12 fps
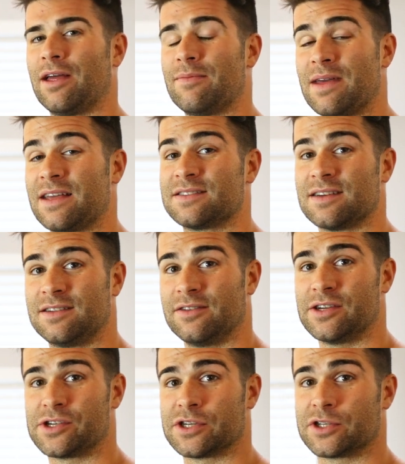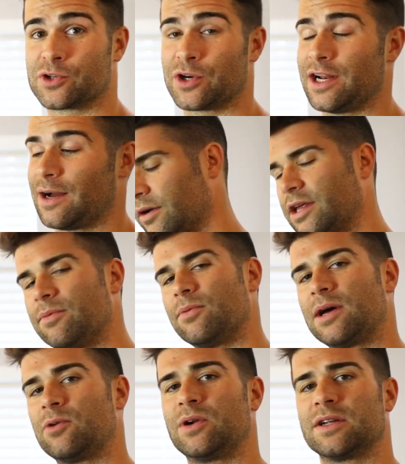It makes a delicious treat. Now keep in
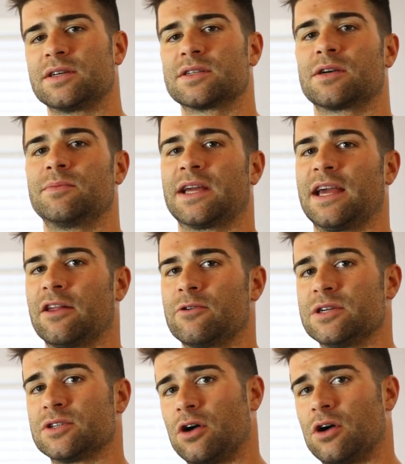mind, when it does come to calories,